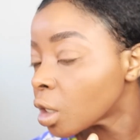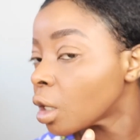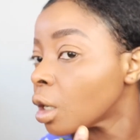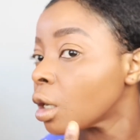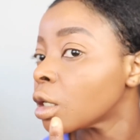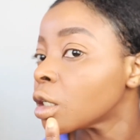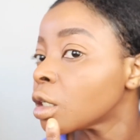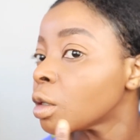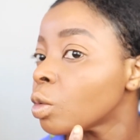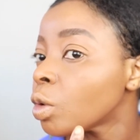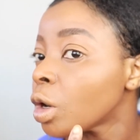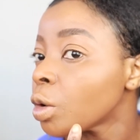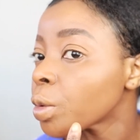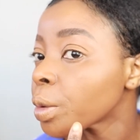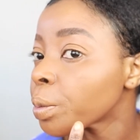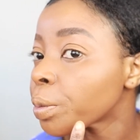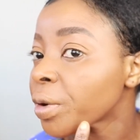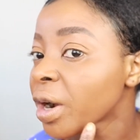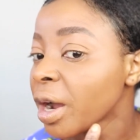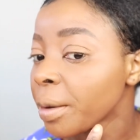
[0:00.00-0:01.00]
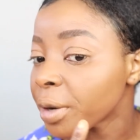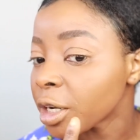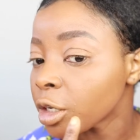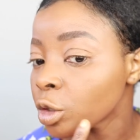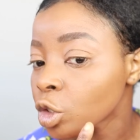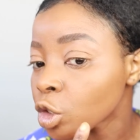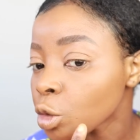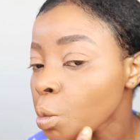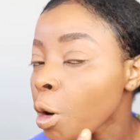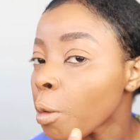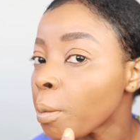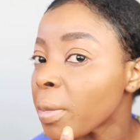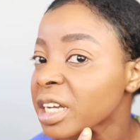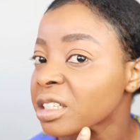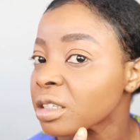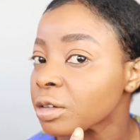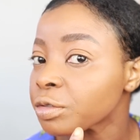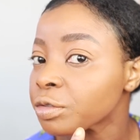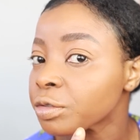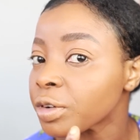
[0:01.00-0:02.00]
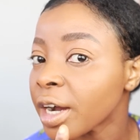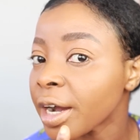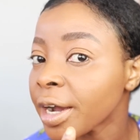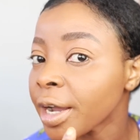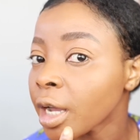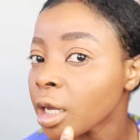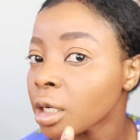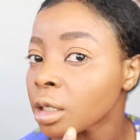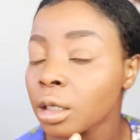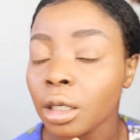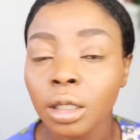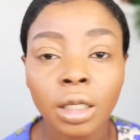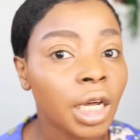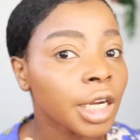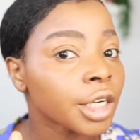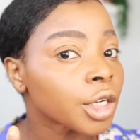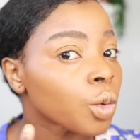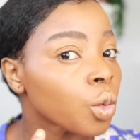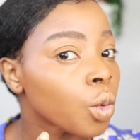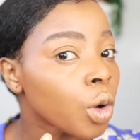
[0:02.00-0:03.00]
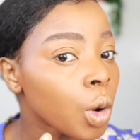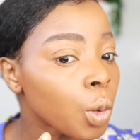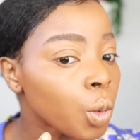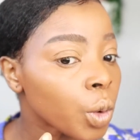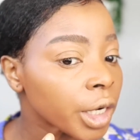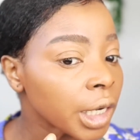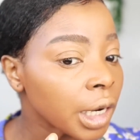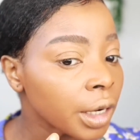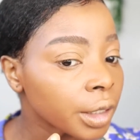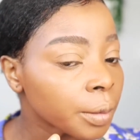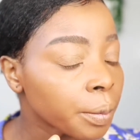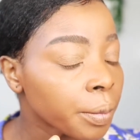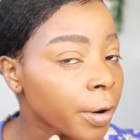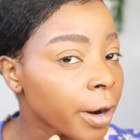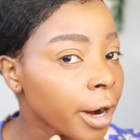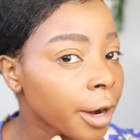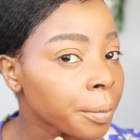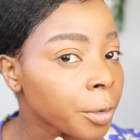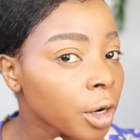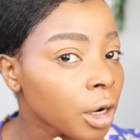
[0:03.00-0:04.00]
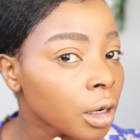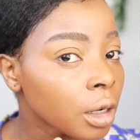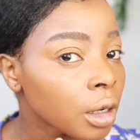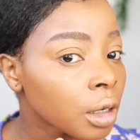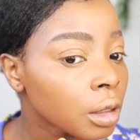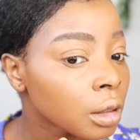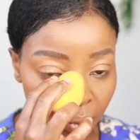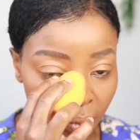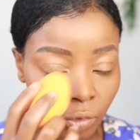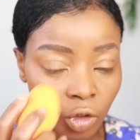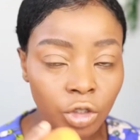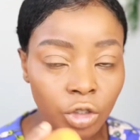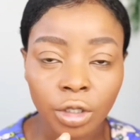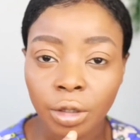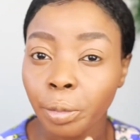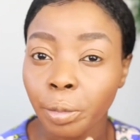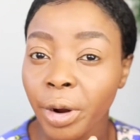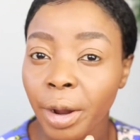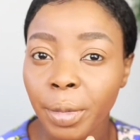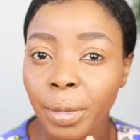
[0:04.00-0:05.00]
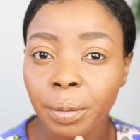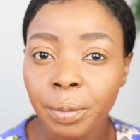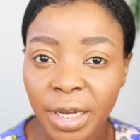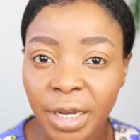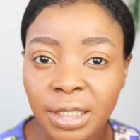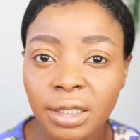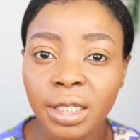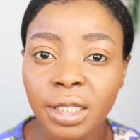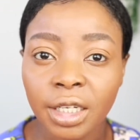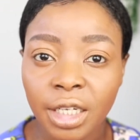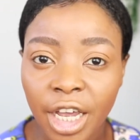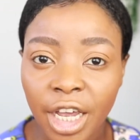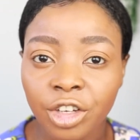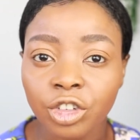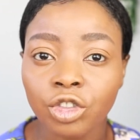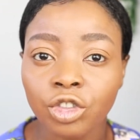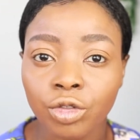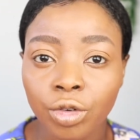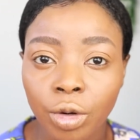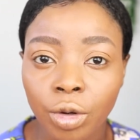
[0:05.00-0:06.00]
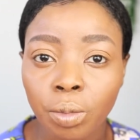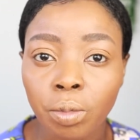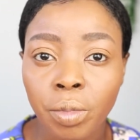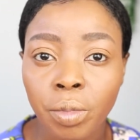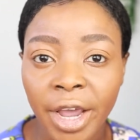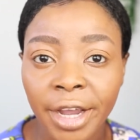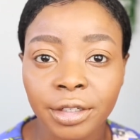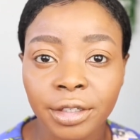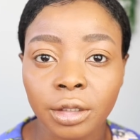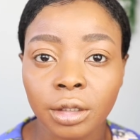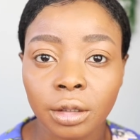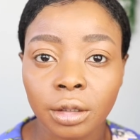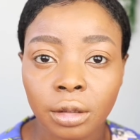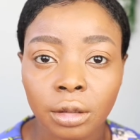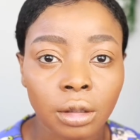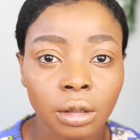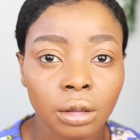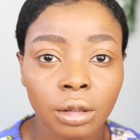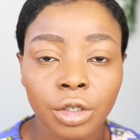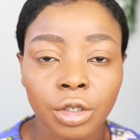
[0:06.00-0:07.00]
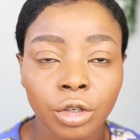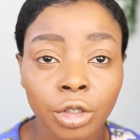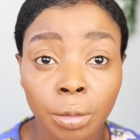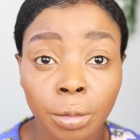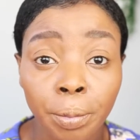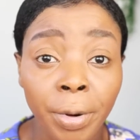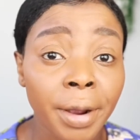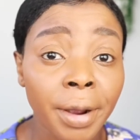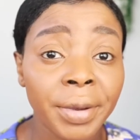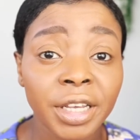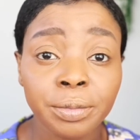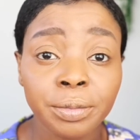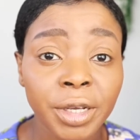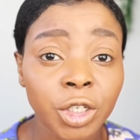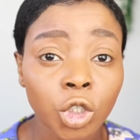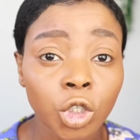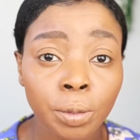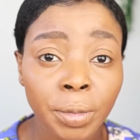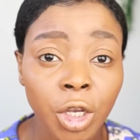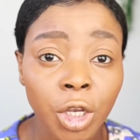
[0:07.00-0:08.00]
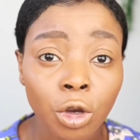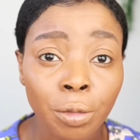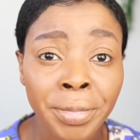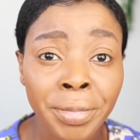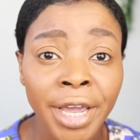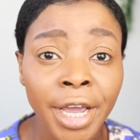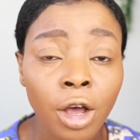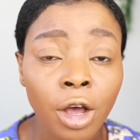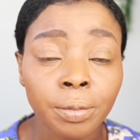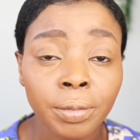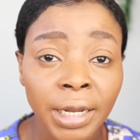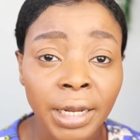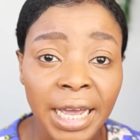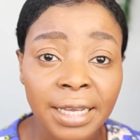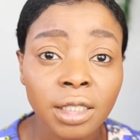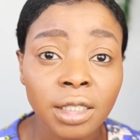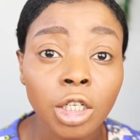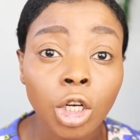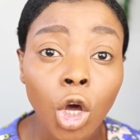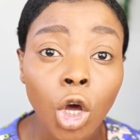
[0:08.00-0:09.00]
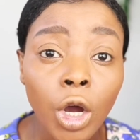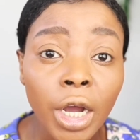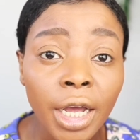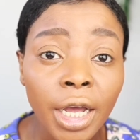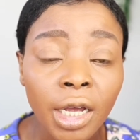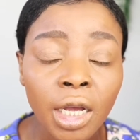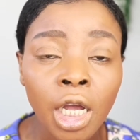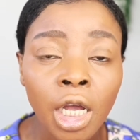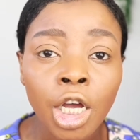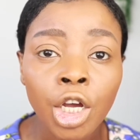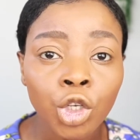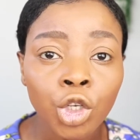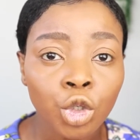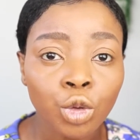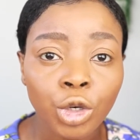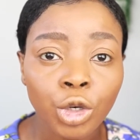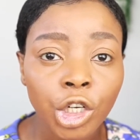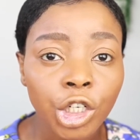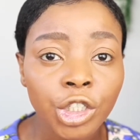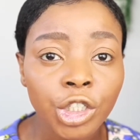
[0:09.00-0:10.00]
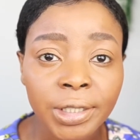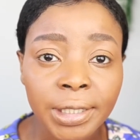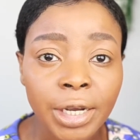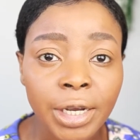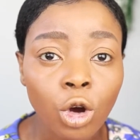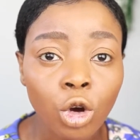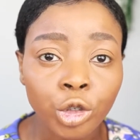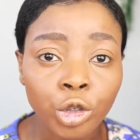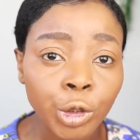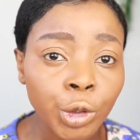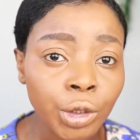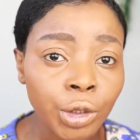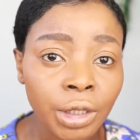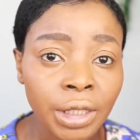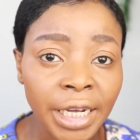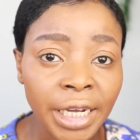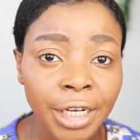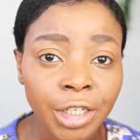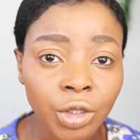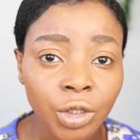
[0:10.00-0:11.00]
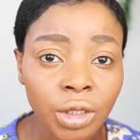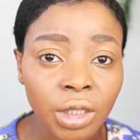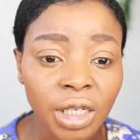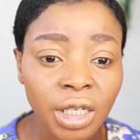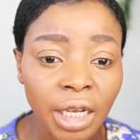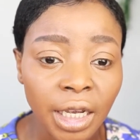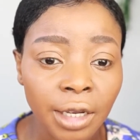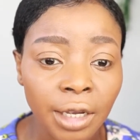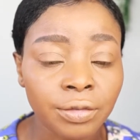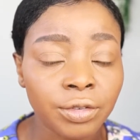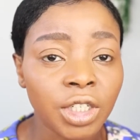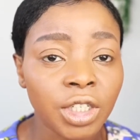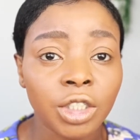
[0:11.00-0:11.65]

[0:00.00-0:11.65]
The one with primer looks more mattifying than the one without a primer. So the primer makes it extra matte. You know, the primer is meant to make your makeup last longer. So we're gonna see all through the day to see if this